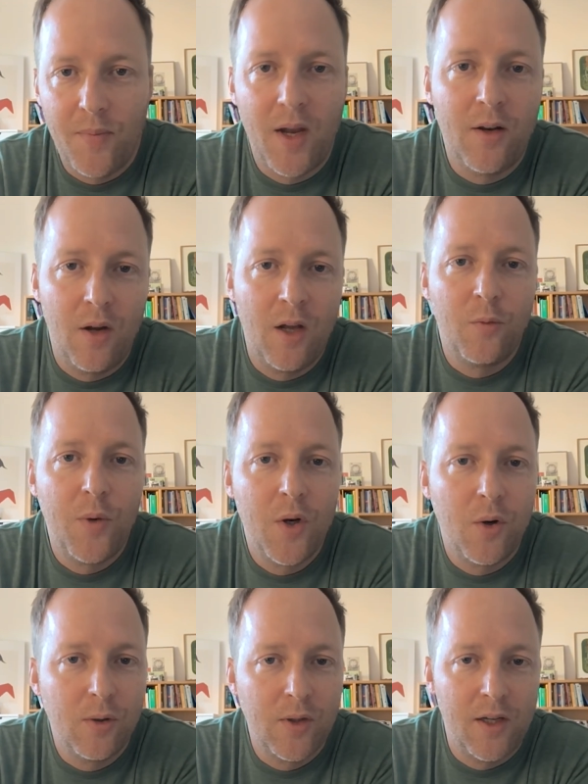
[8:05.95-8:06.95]
And we
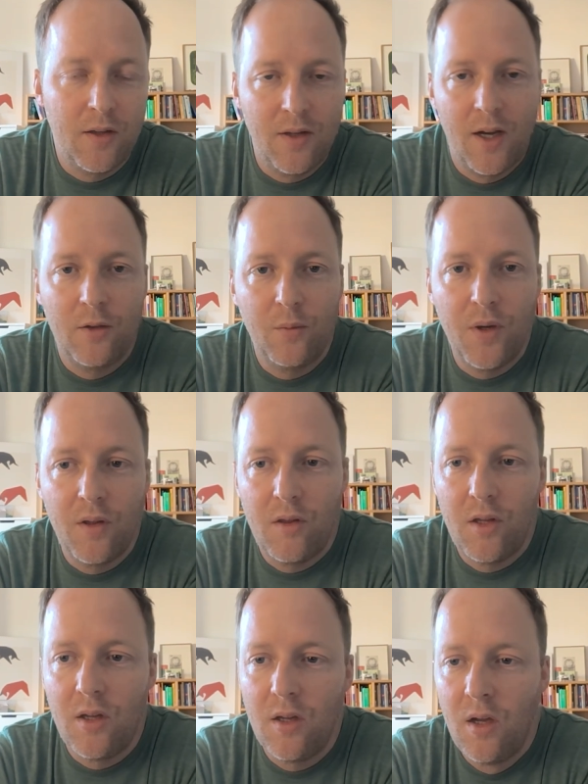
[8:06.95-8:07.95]
all did that with
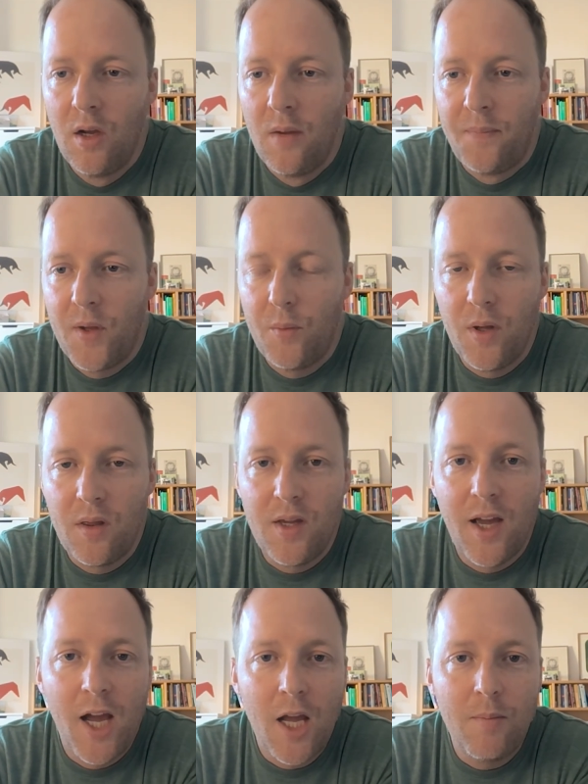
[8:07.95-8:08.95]
the
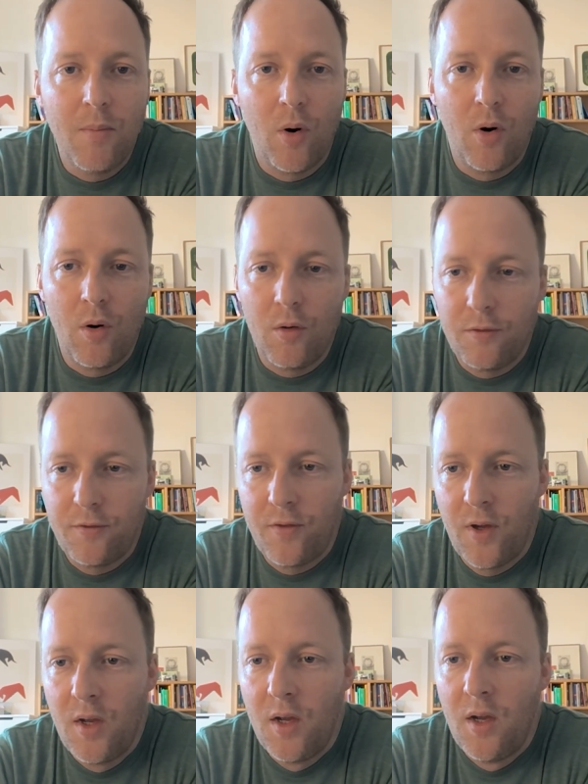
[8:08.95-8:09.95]
aim of
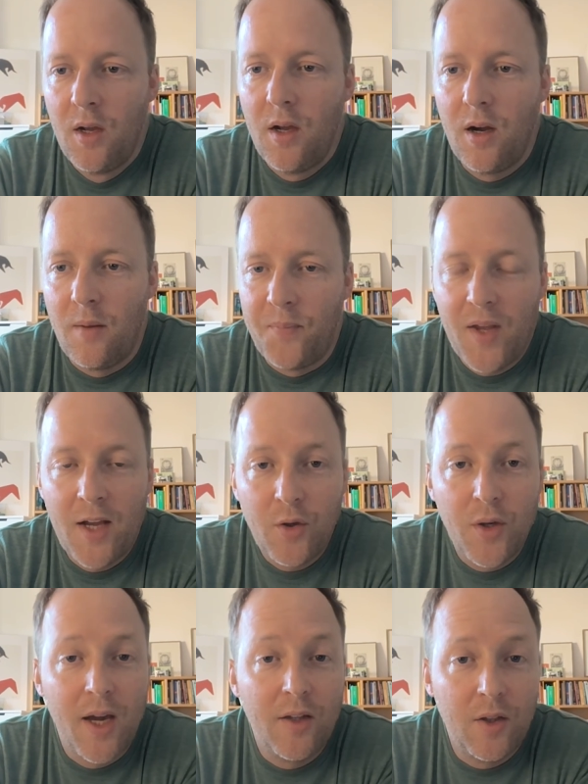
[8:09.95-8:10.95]

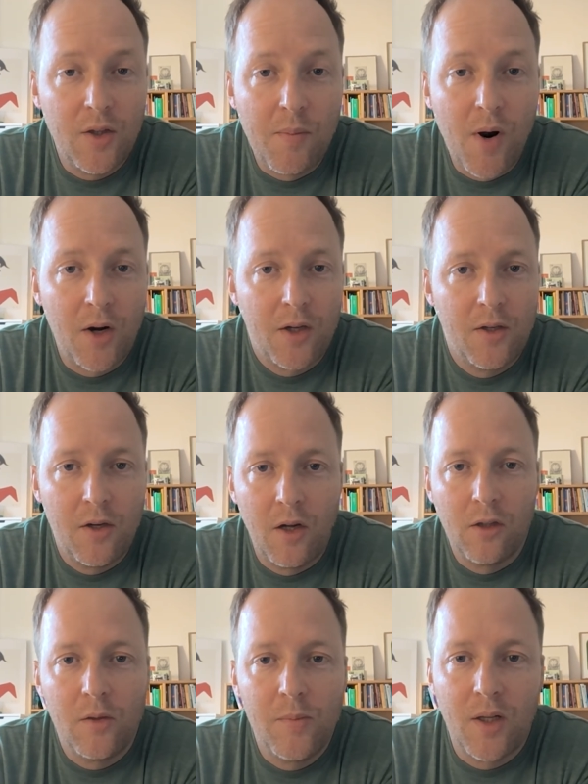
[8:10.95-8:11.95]
educating the market and
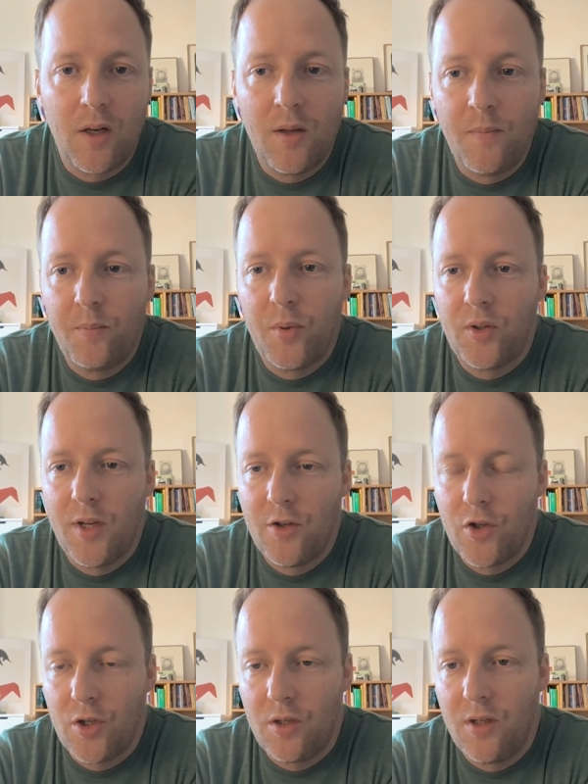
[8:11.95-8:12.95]
ultimately
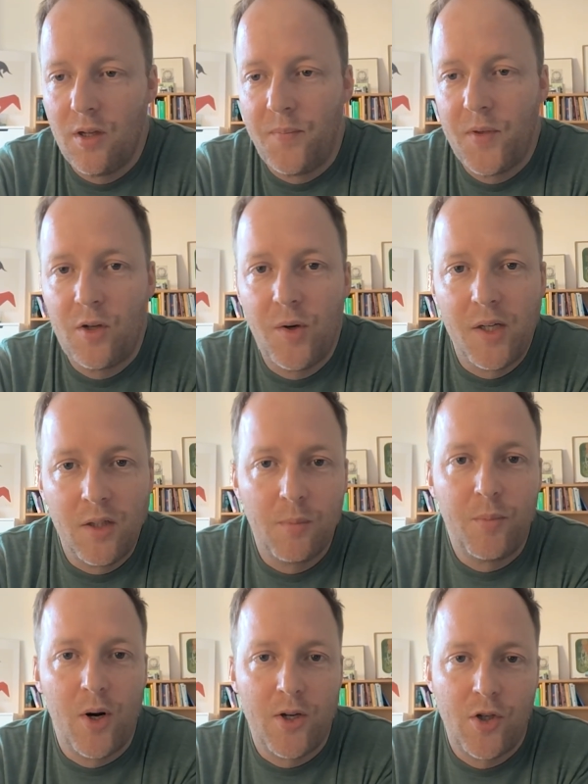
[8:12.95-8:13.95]
potentially creating
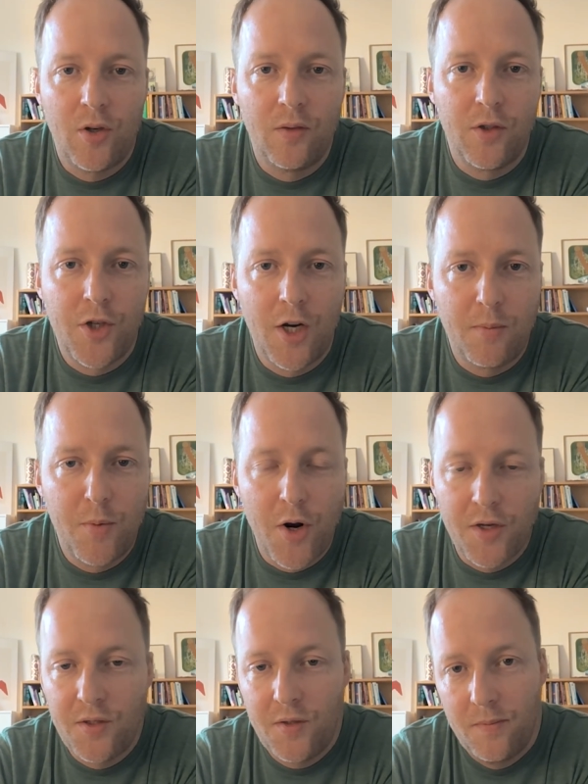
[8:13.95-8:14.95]
pressure on the share
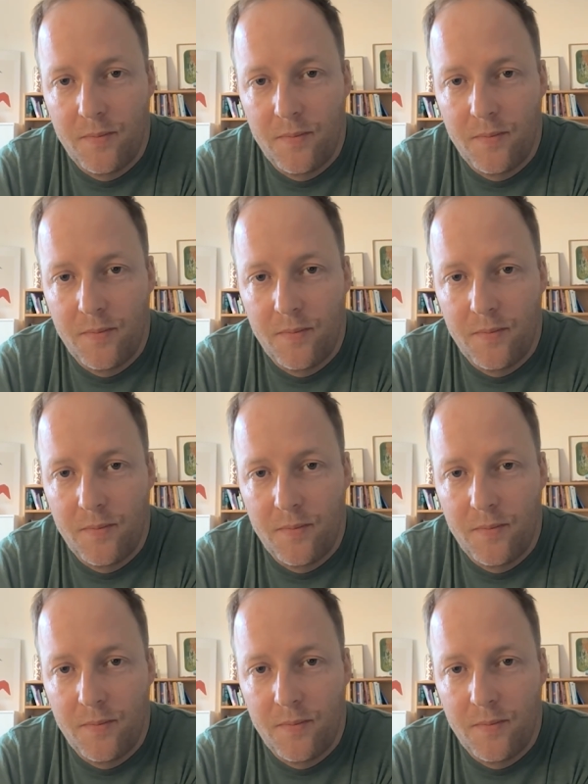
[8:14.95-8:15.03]
price